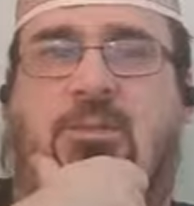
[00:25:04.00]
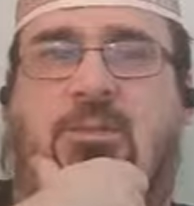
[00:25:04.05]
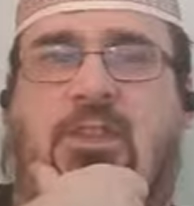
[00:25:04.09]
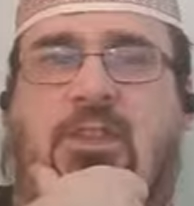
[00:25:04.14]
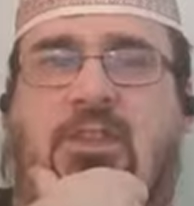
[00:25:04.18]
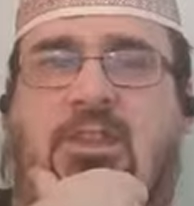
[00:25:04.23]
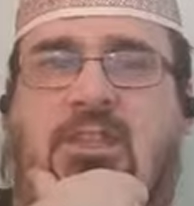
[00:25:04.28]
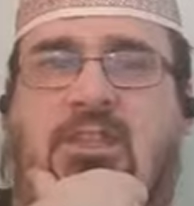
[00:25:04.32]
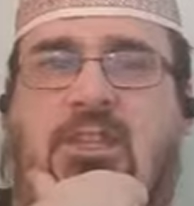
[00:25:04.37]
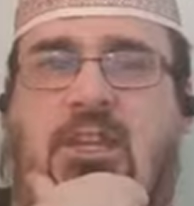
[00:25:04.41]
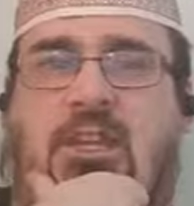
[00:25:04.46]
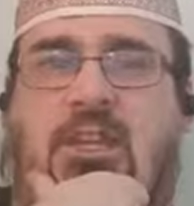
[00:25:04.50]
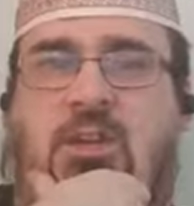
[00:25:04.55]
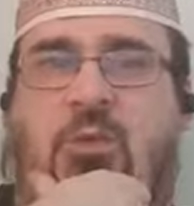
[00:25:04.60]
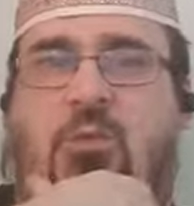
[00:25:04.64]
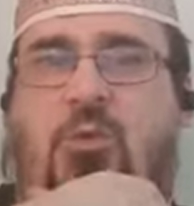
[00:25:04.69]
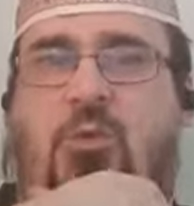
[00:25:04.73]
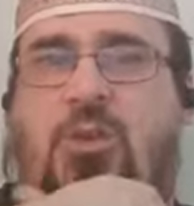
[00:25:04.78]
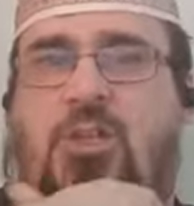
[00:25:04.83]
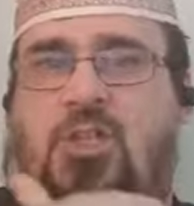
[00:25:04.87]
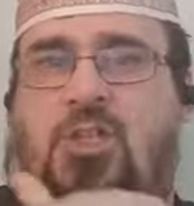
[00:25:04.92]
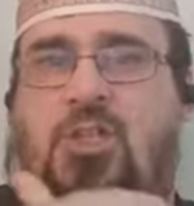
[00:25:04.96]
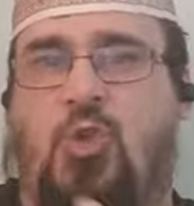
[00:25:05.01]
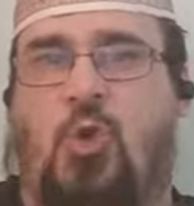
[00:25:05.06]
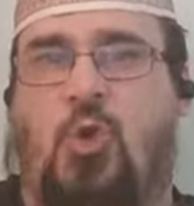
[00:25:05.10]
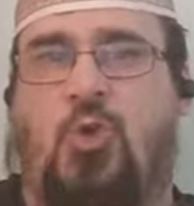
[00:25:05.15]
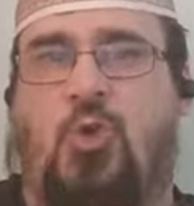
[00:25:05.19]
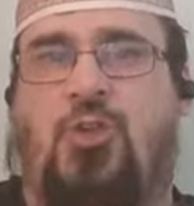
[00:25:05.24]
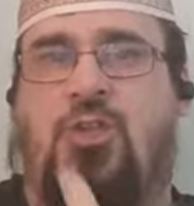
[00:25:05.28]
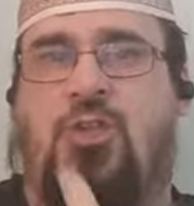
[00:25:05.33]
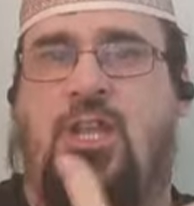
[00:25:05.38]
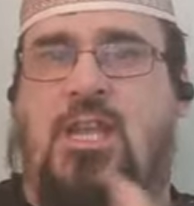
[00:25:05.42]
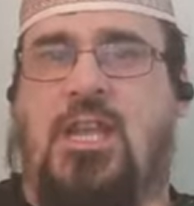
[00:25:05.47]
of the things that are going on in
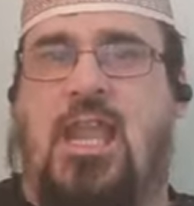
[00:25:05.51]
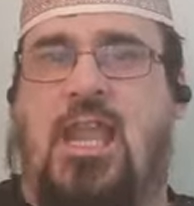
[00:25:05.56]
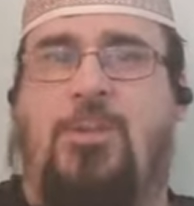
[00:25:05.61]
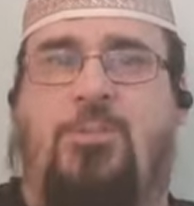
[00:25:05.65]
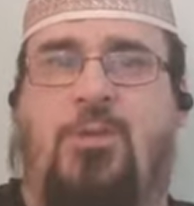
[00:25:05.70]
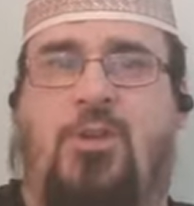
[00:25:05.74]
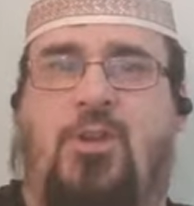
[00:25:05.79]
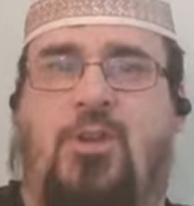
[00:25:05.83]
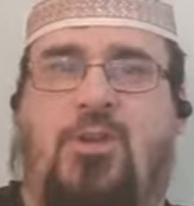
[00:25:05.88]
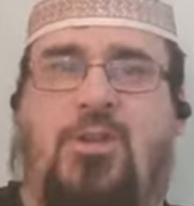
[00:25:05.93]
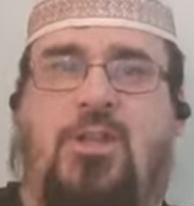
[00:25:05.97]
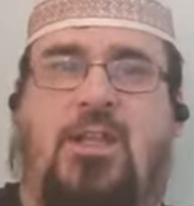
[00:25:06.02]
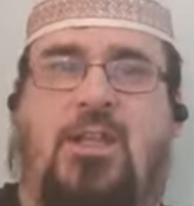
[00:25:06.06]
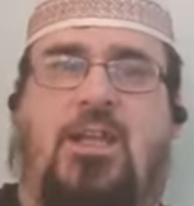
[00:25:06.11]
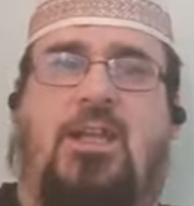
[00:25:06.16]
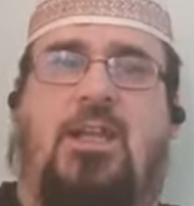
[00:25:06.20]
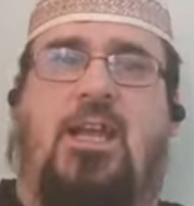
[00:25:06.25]
Jordan and Lebanon